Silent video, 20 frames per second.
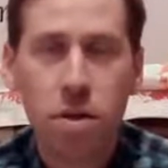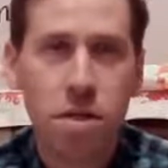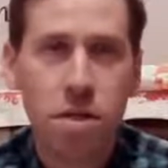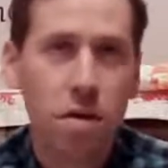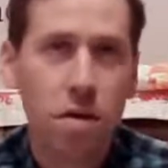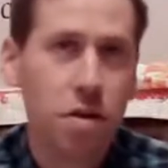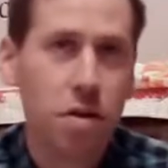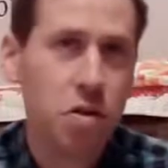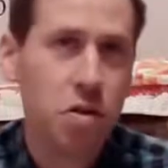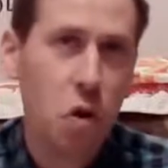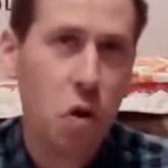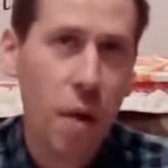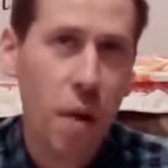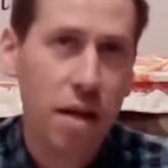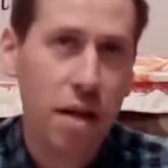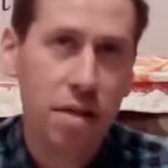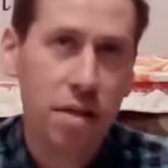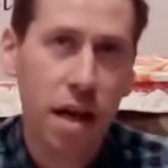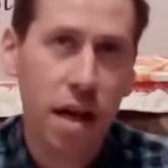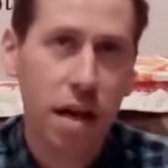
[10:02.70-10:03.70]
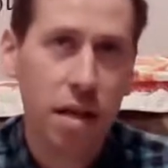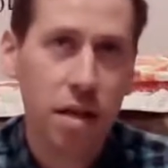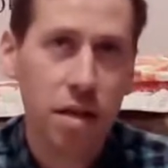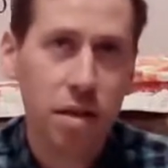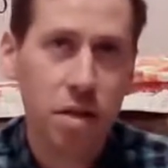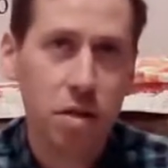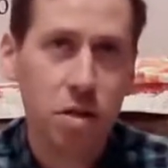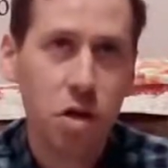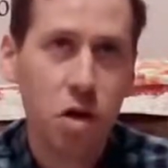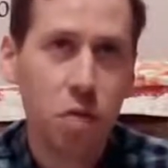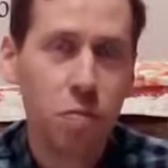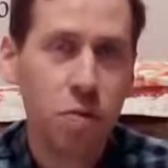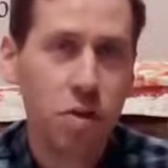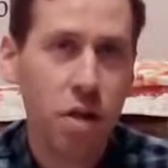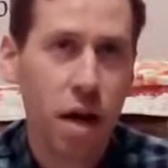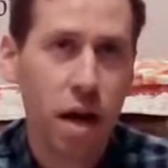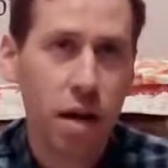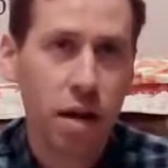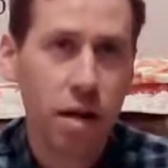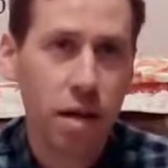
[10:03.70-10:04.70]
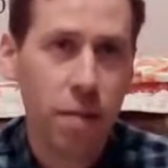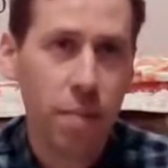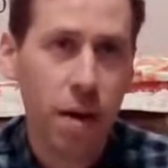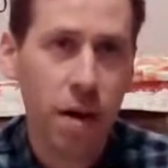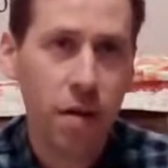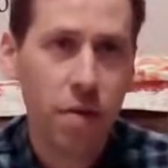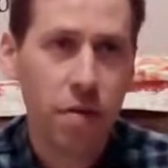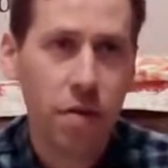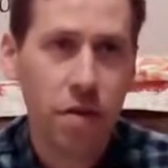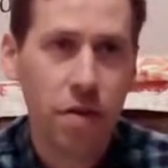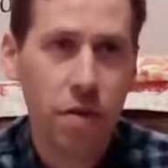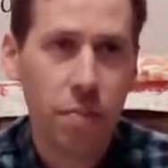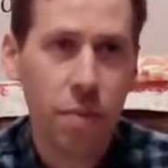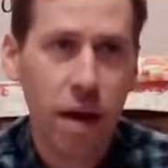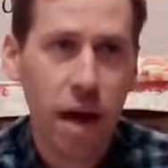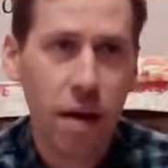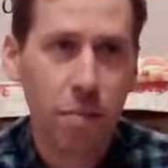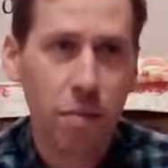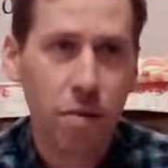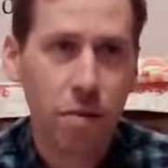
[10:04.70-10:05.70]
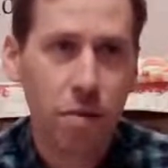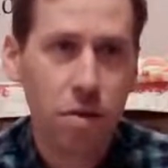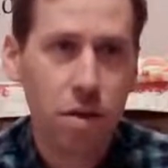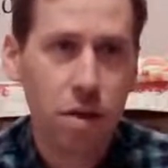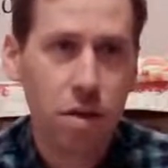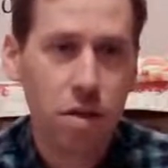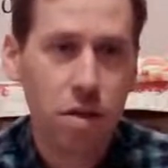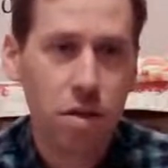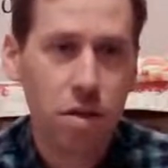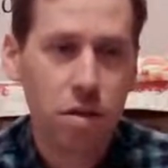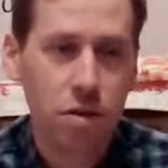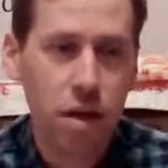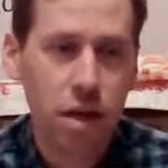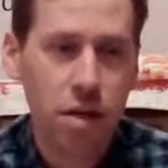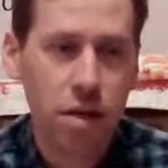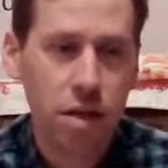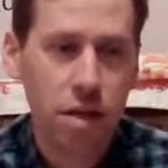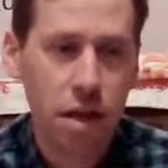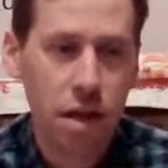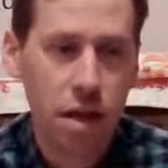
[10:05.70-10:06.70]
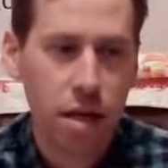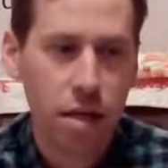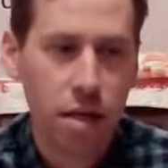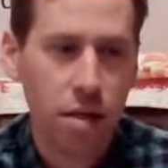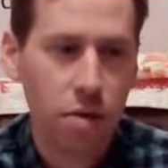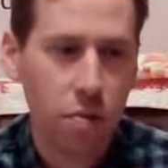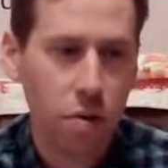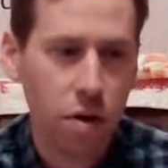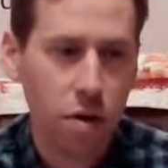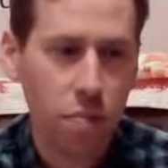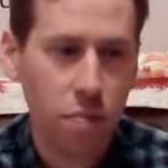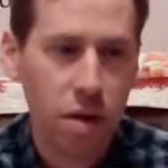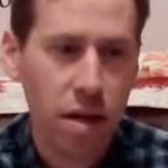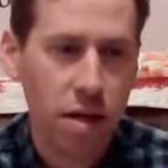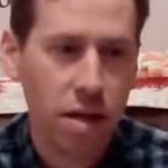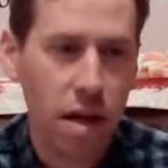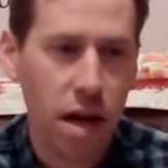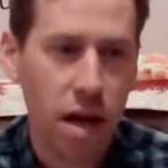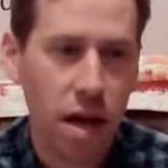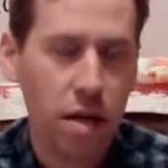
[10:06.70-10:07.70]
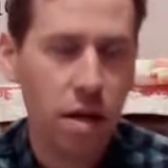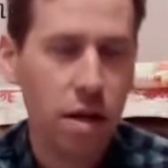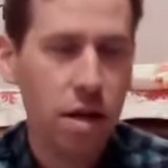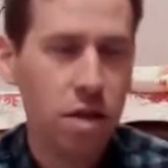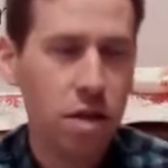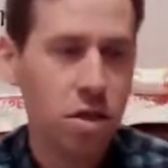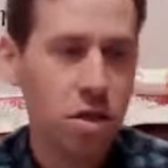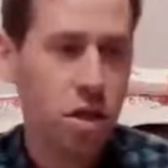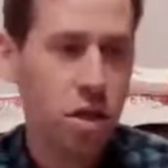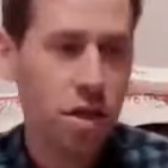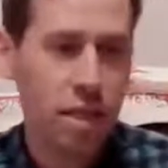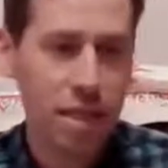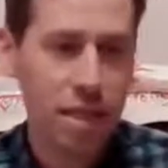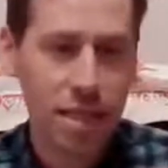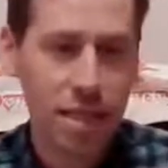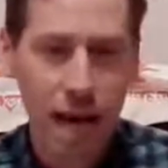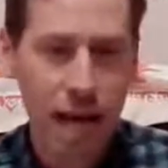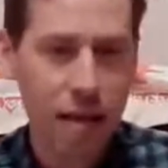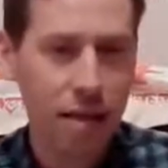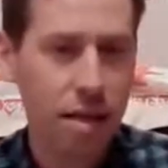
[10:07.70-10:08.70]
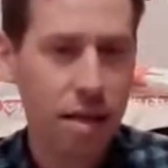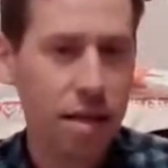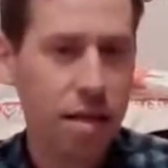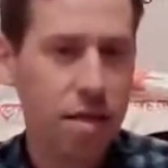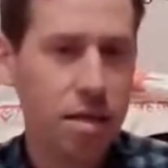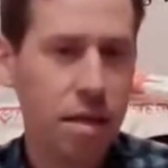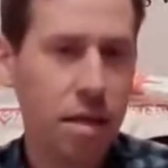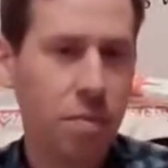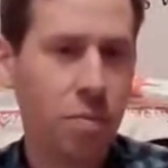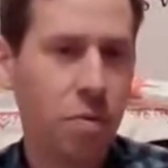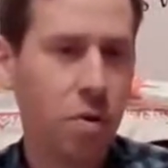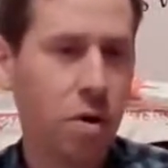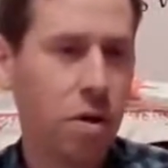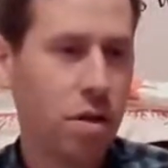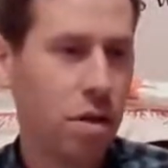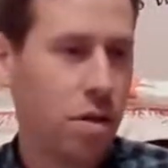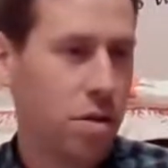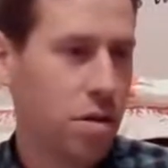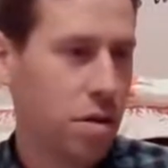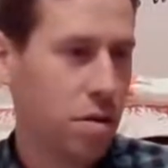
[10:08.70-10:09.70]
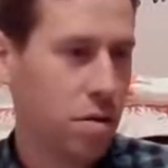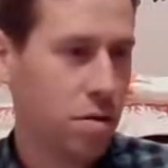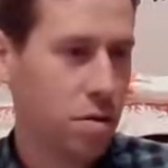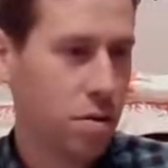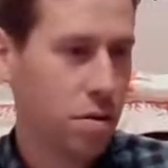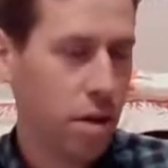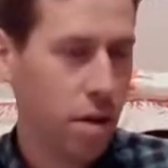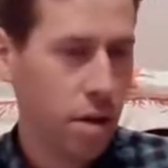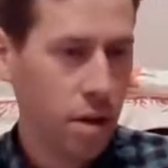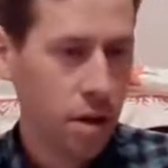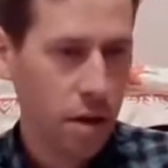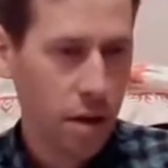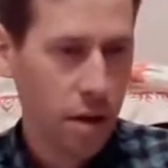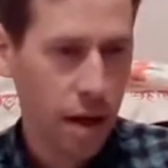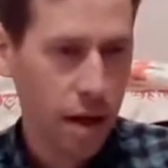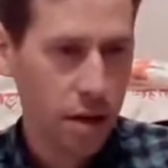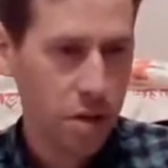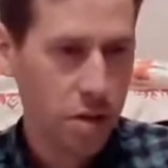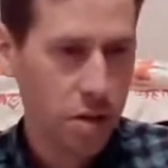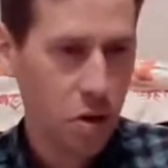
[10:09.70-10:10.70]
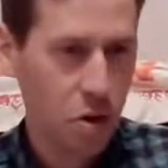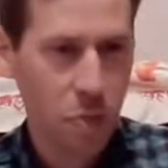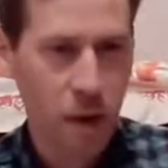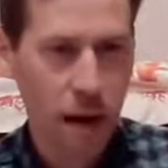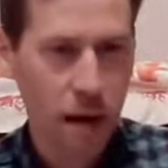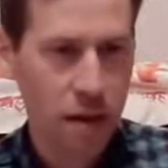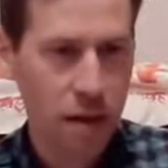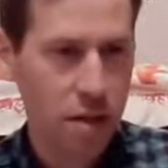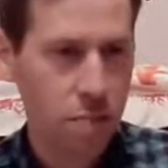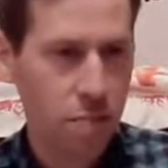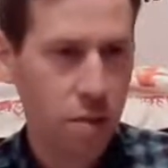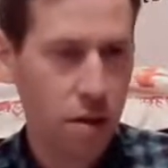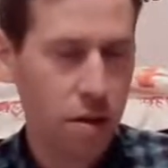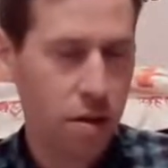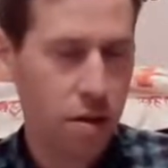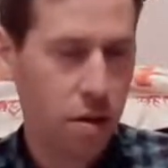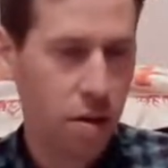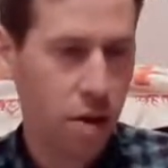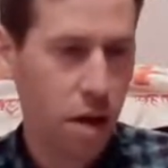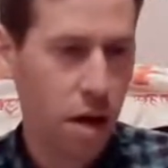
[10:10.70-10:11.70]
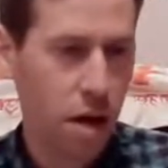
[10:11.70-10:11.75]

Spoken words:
once known as Topaz Island that Job's talking about, that the Bible is translating the word Pitdah, exactly the same word that's used as topaz, but